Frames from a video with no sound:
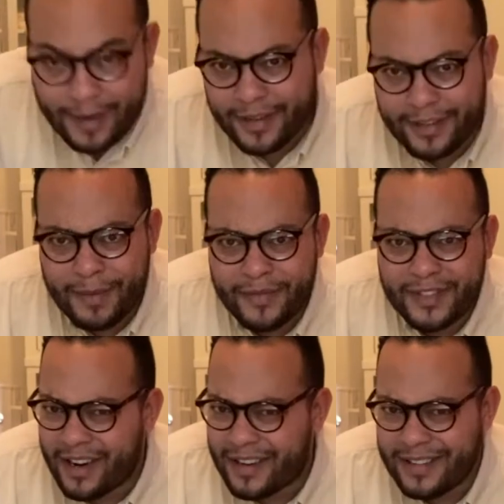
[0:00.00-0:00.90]
cream of
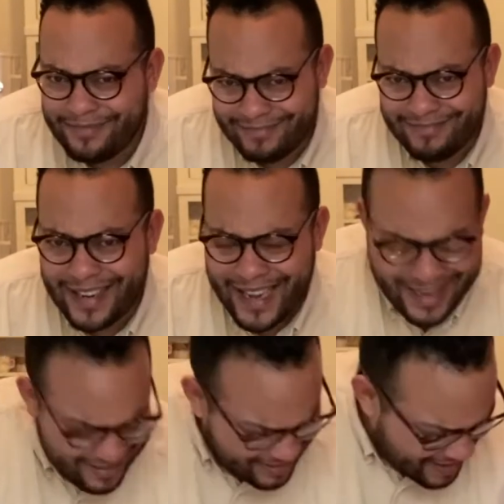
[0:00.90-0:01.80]
tartar, I
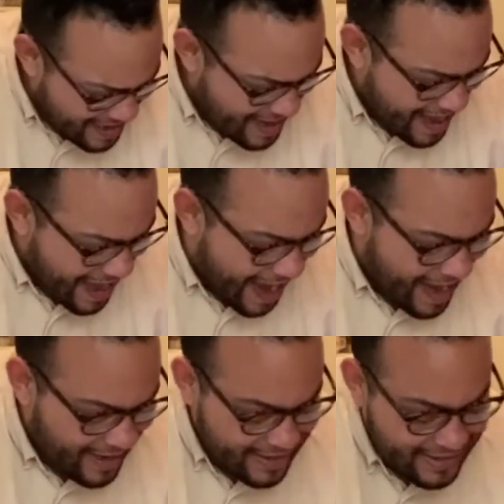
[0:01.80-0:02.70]
guess.
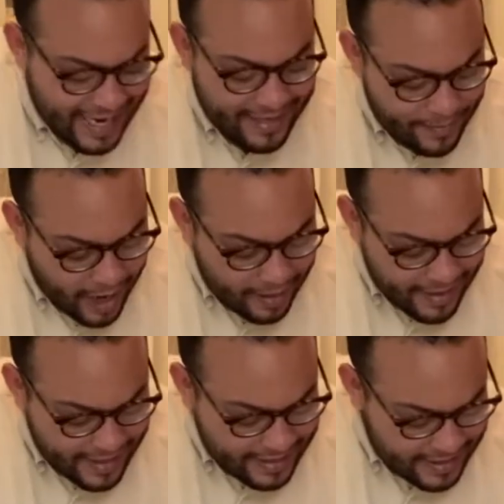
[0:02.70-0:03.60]
And in the bottom of this